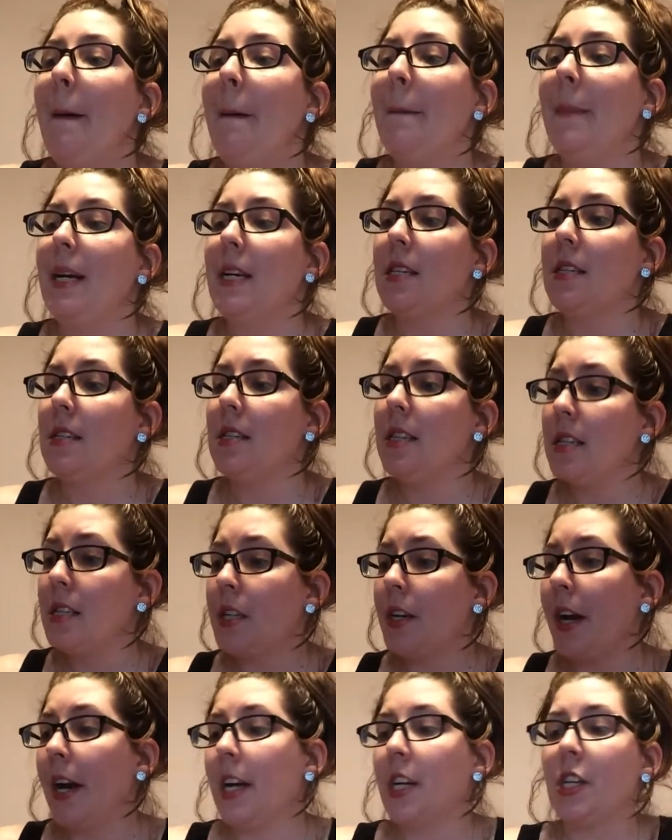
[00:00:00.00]
My
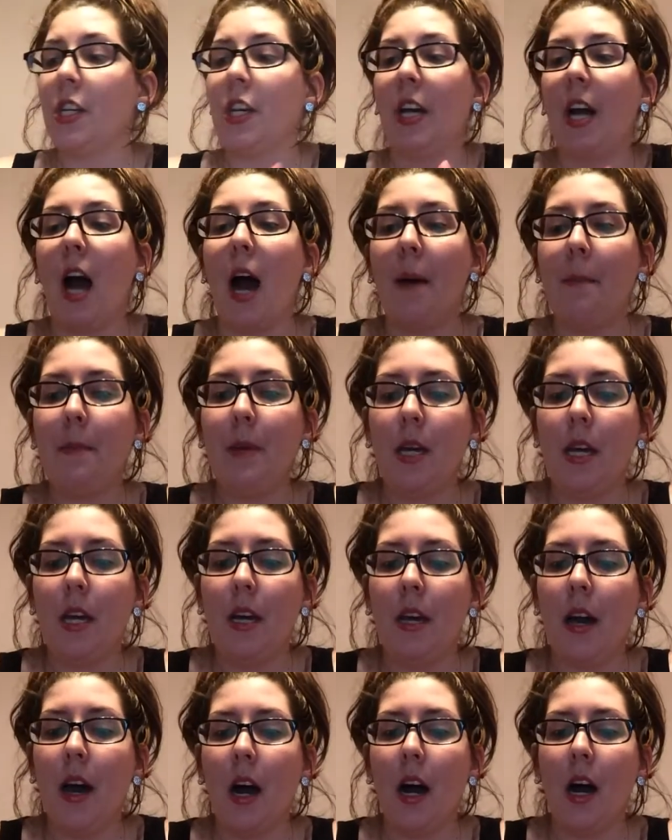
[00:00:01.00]
sister actually got
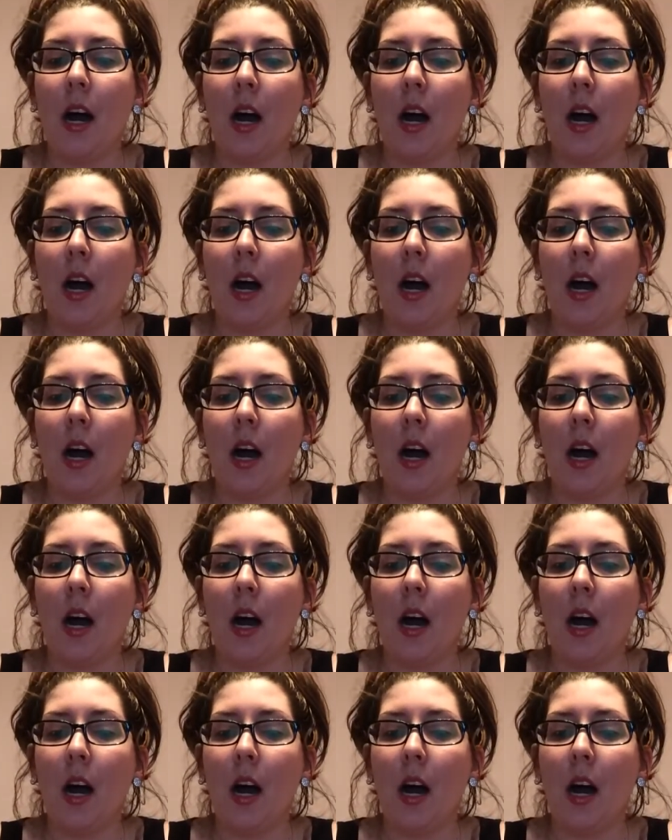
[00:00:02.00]
me